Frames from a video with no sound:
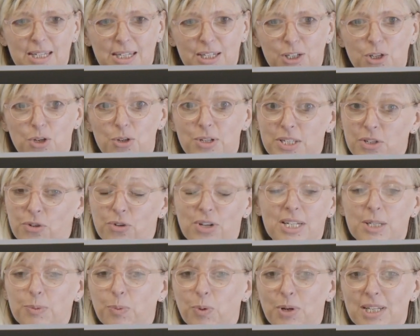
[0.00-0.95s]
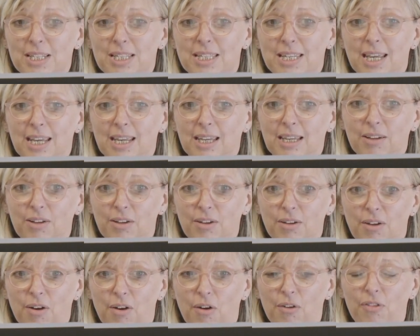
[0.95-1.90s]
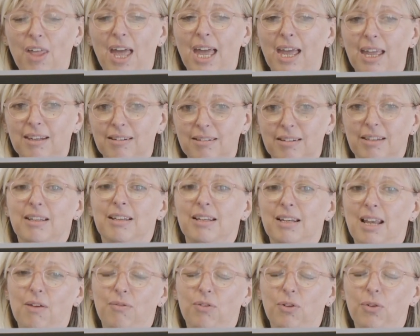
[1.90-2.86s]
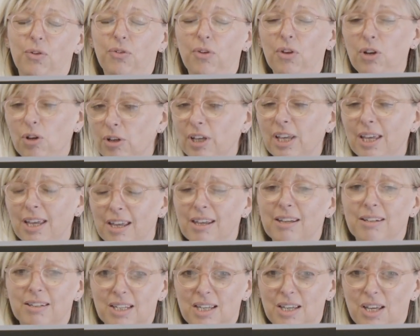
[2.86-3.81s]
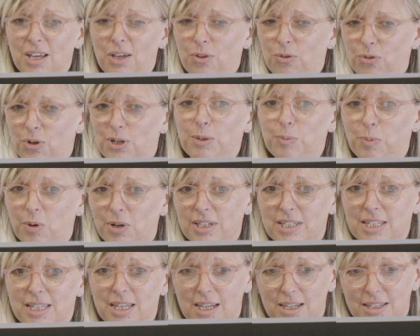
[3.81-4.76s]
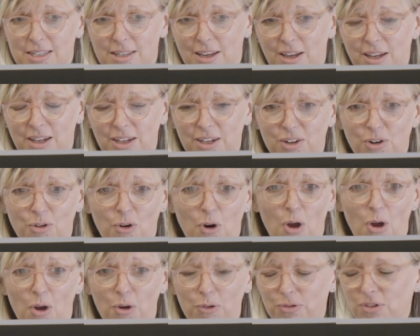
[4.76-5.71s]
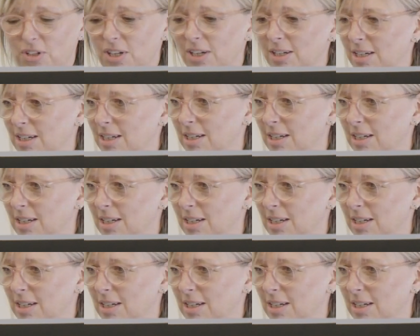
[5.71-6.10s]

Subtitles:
use 3D printing on that level. So looking at 3D printing as a craft,